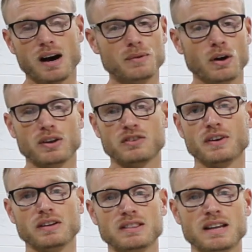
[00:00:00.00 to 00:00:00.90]
You know, it's
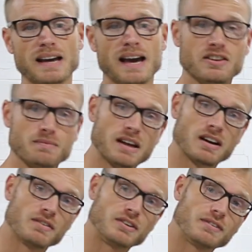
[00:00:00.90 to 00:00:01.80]
fairly thick and it's made
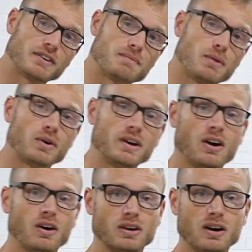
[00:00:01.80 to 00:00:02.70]
out of a different component
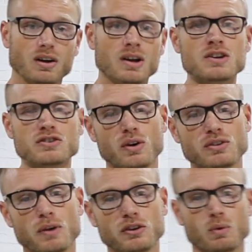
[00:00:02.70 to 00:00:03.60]
all in all. So
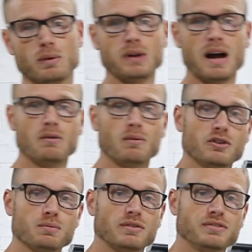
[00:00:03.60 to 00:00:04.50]
it's much more pliable,
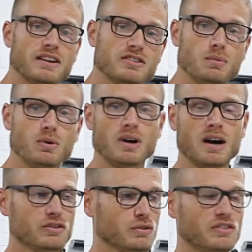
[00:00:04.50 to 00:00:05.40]
much more
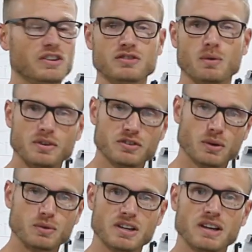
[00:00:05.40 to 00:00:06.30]
flexible, stretchy. So when
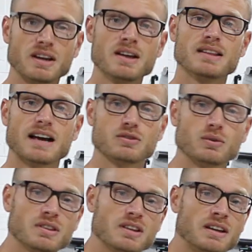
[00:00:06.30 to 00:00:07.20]
stones hit it, that
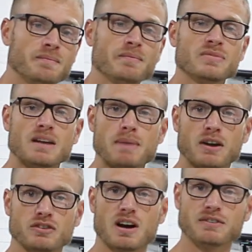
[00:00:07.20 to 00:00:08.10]
sort of thing, they
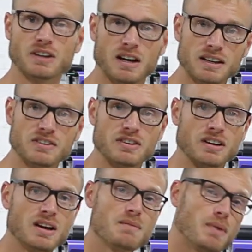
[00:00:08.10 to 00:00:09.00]
bounce off a lot
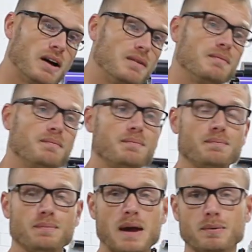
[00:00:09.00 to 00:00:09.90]
easier.
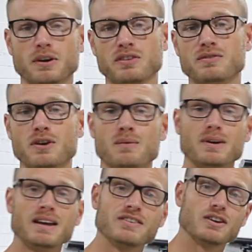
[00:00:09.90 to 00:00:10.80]
But paint protection film
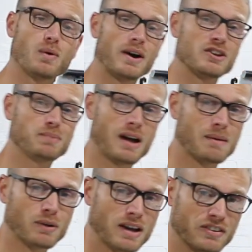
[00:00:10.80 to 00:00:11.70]
isn't quite as
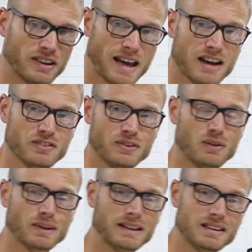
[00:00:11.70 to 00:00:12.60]
pliable as a cast
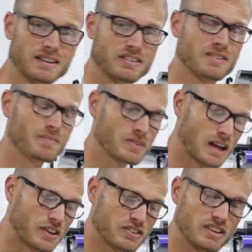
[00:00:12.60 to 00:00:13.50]
film like this.
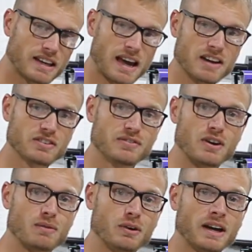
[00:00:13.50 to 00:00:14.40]
Now this is a cast
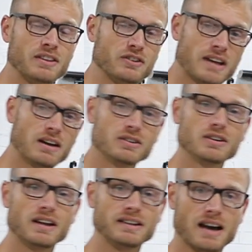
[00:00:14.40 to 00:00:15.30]
film, okay? There's
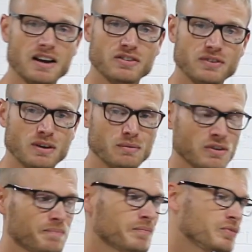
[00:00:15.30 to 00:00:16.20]
calendared and cast films.
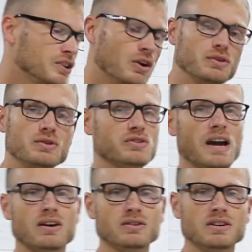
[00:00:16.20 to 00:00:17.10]
You don't use
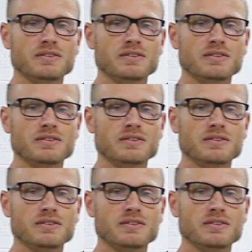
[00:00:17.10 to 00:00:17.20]
calendared